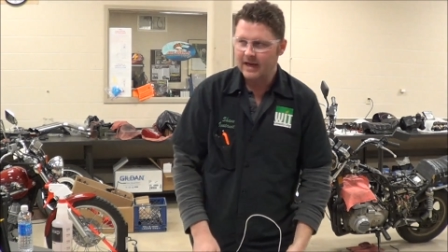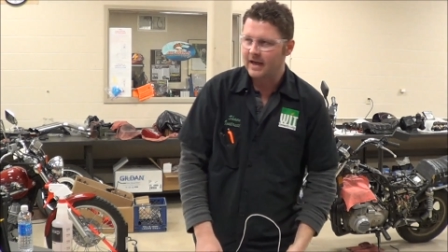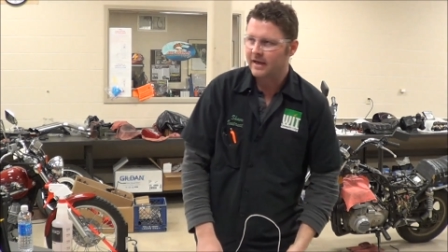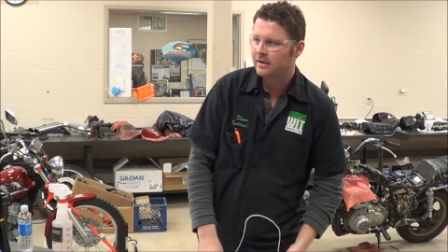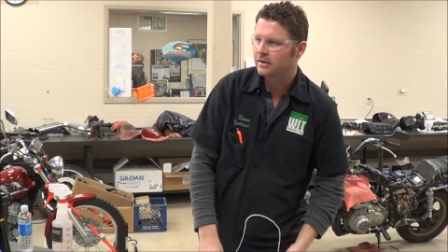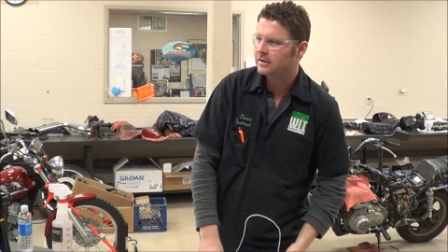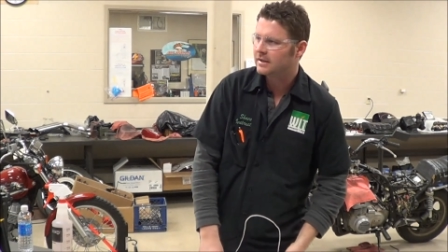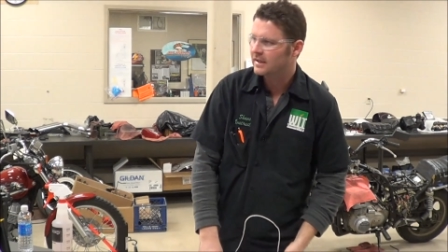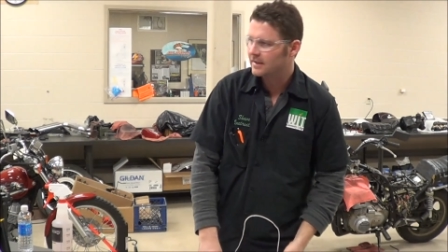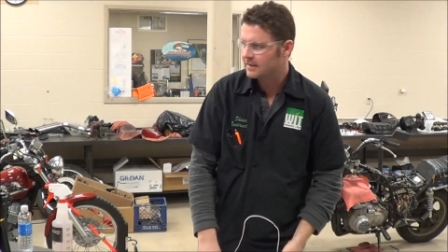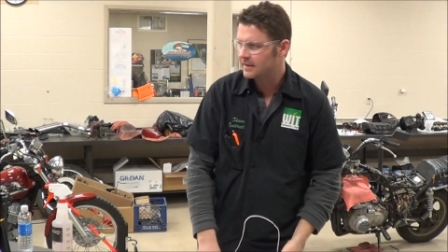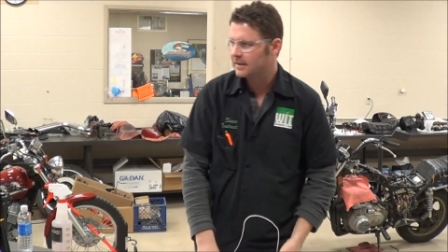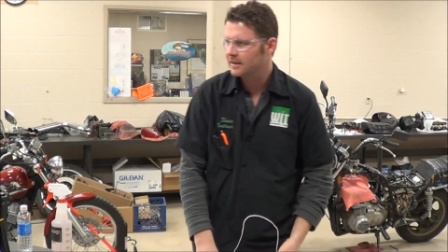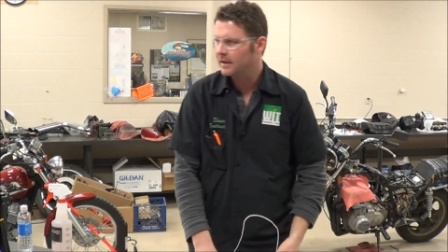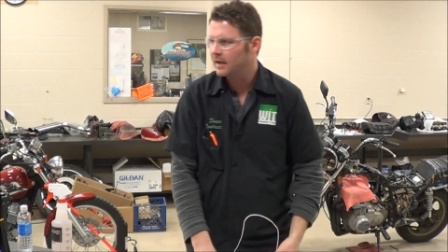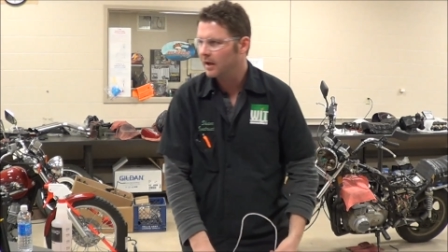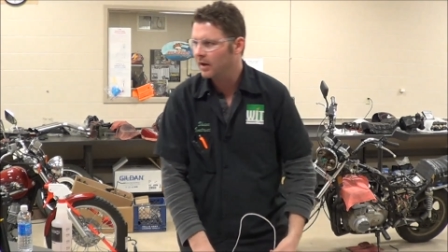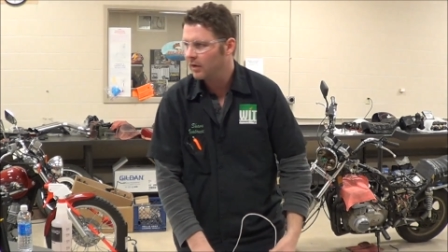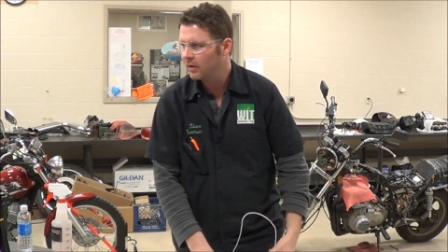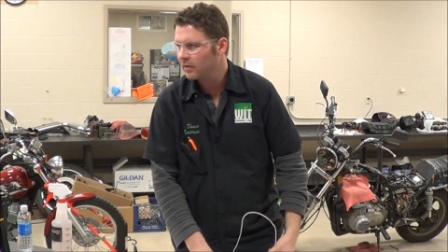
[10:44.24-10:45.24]
guy who doesn't
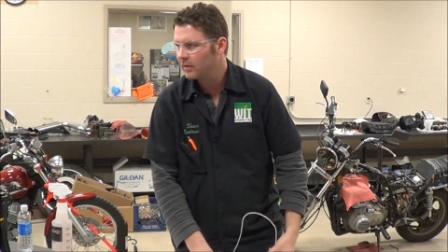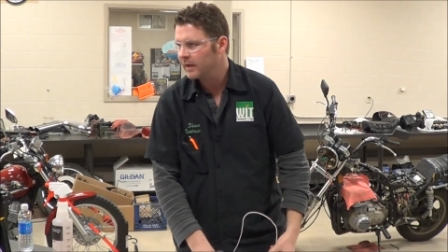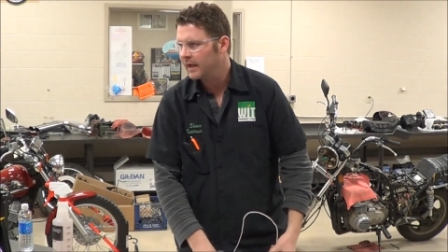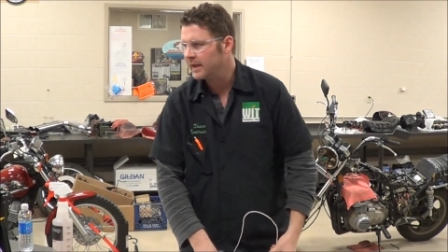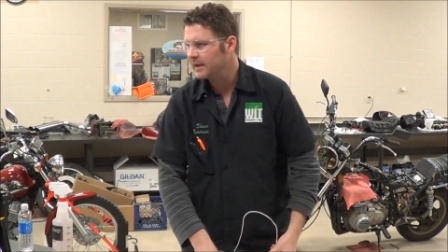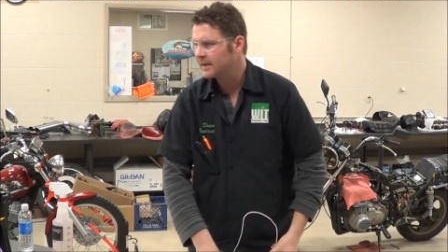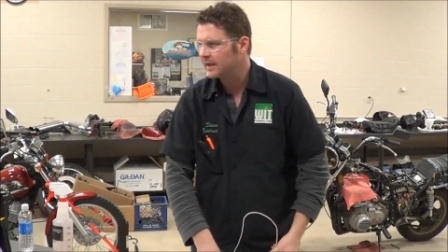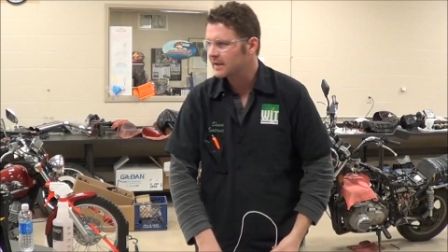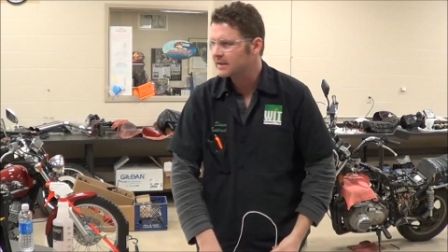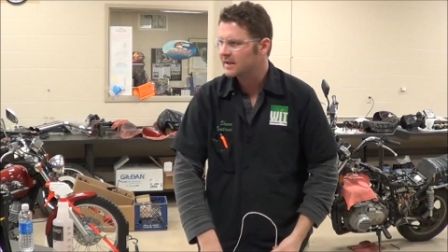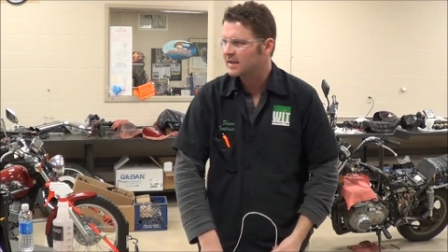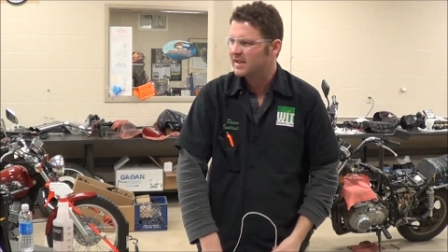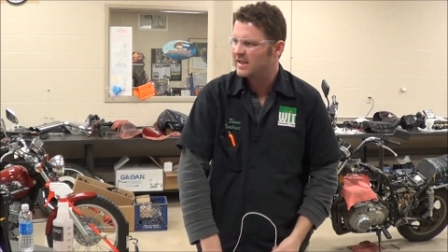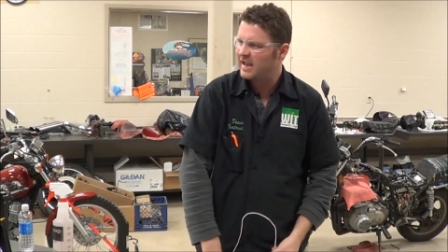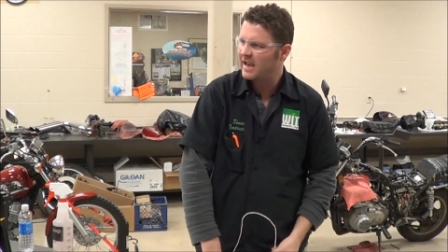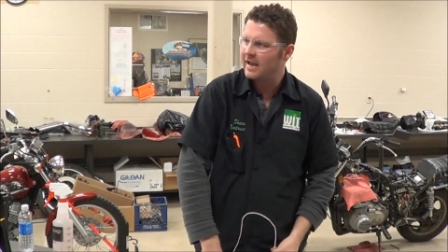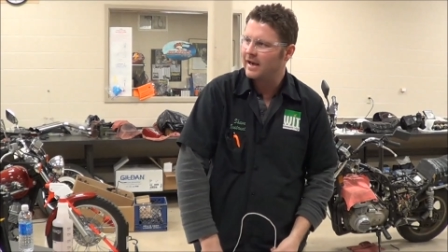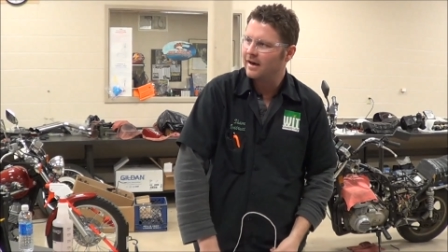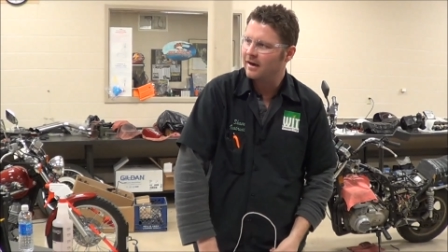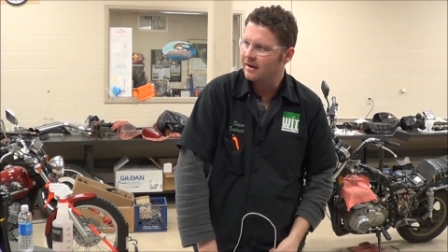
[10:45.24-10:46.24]
know and doesn't
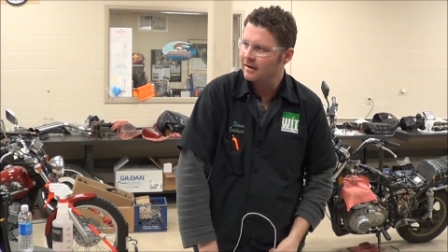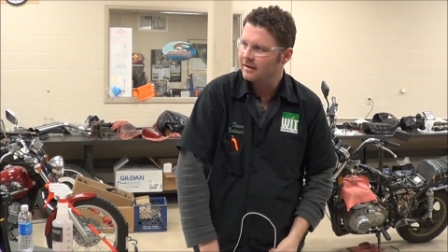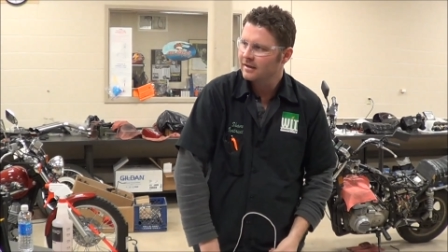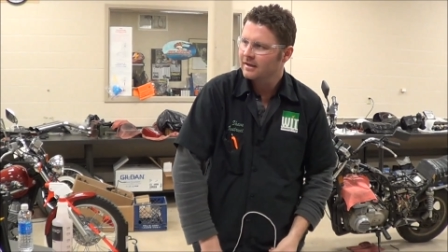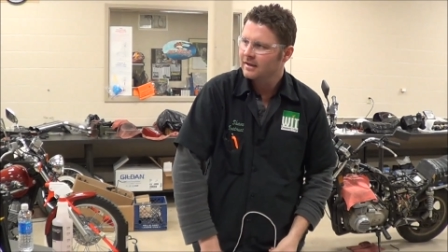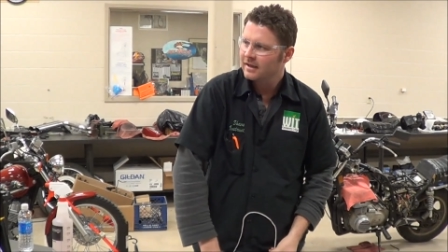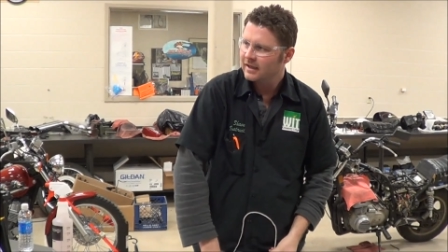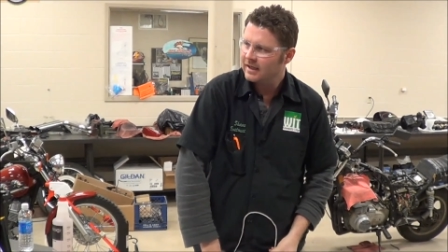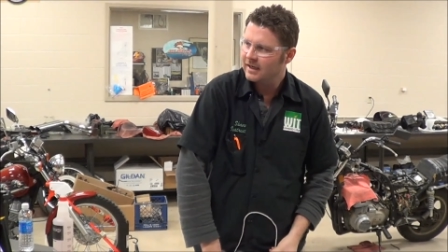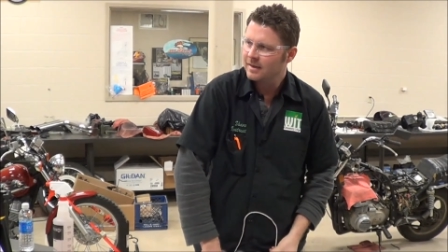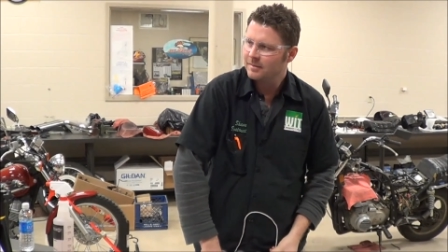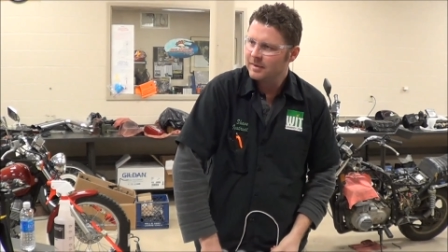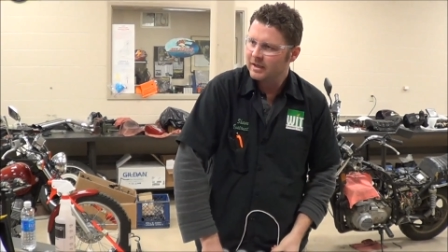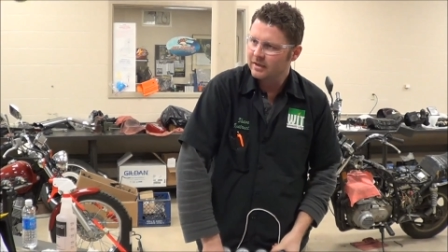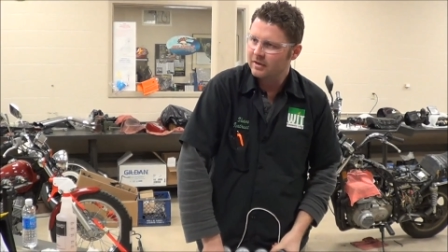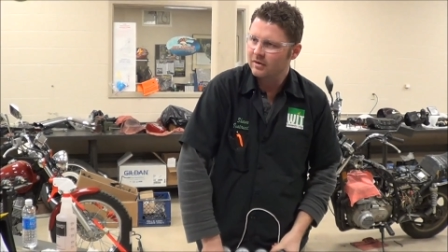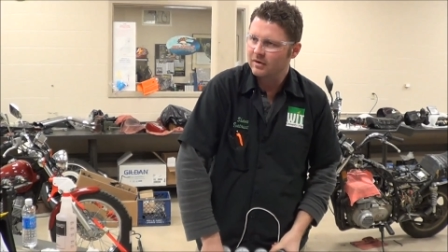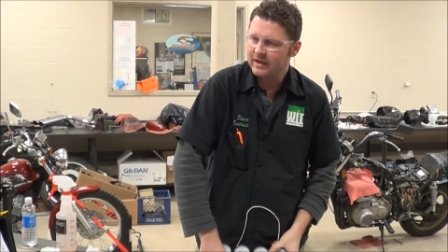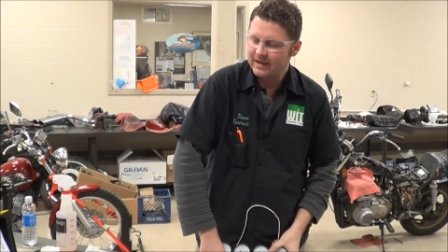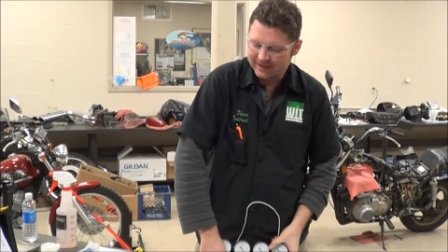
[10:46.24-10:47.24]
care, and I'm going
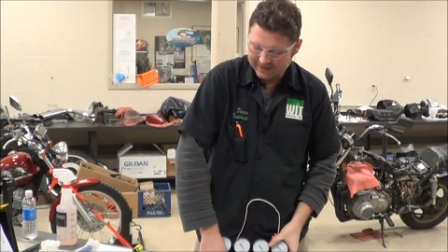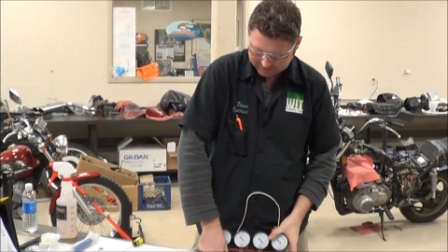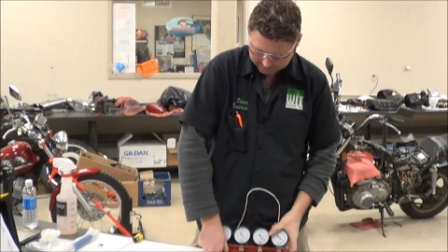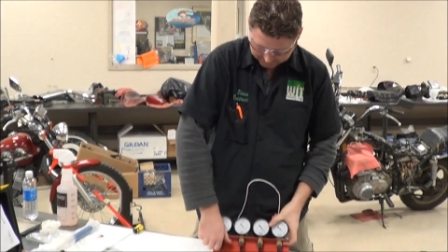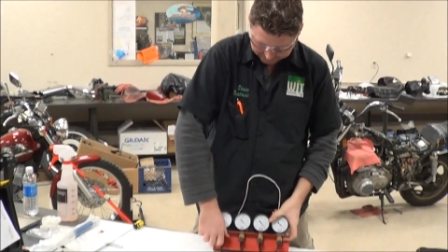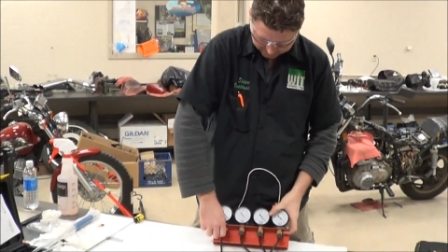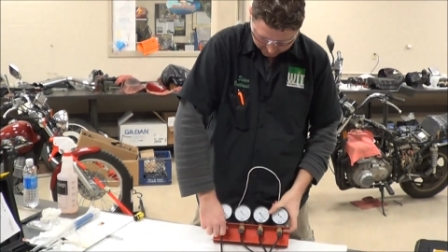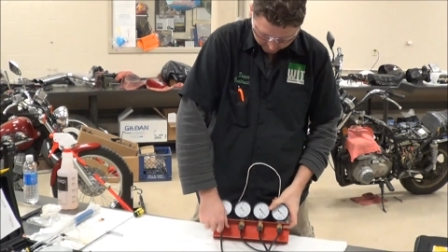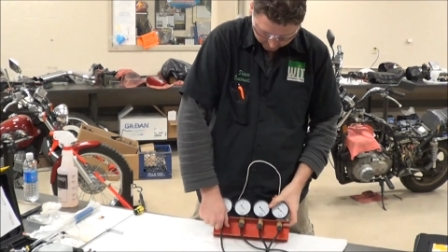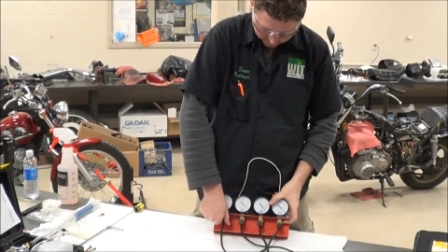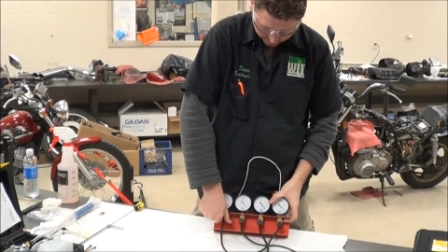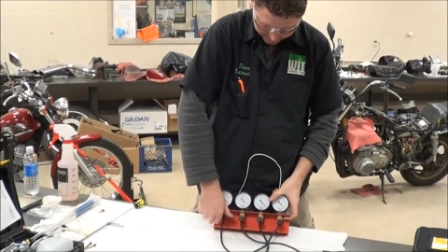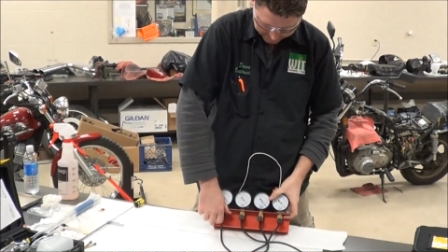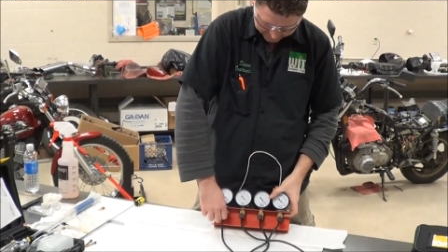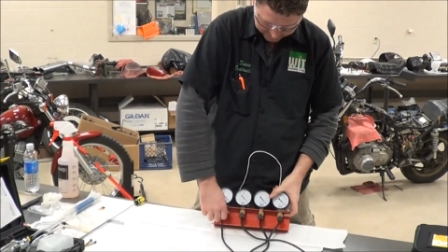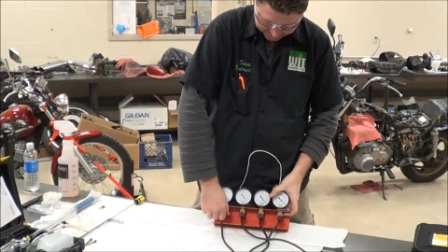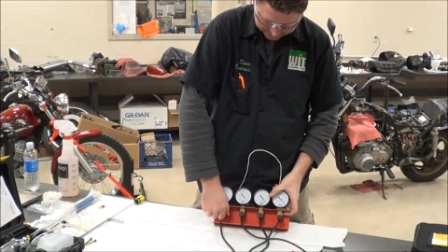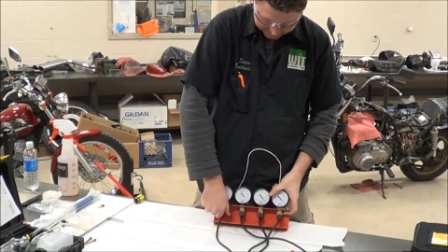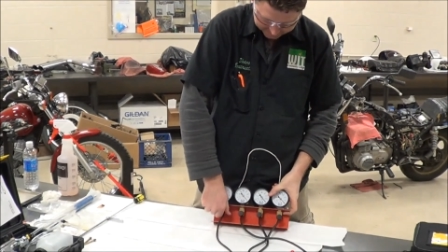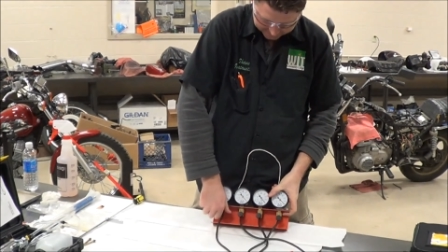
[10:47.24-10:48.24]
to go ahead and I'm going to
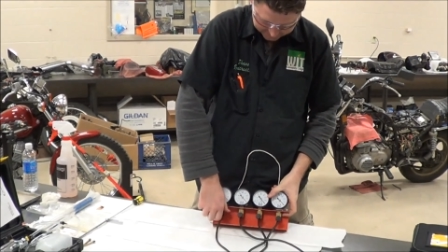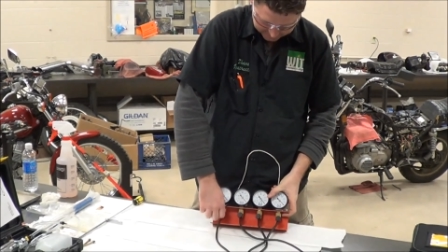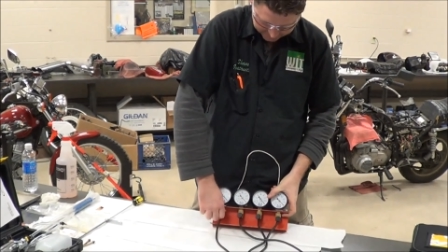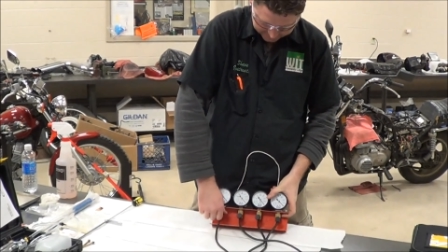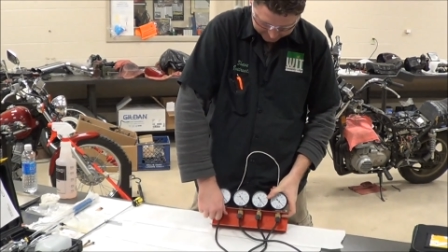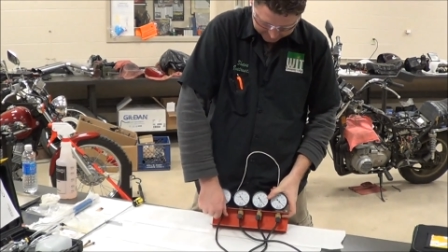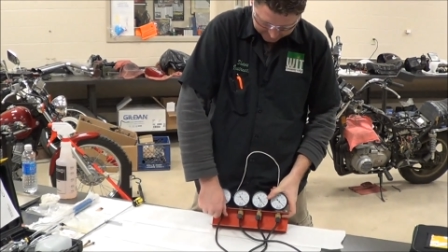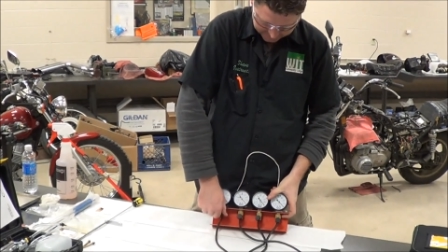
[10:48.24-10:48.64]
crank this thing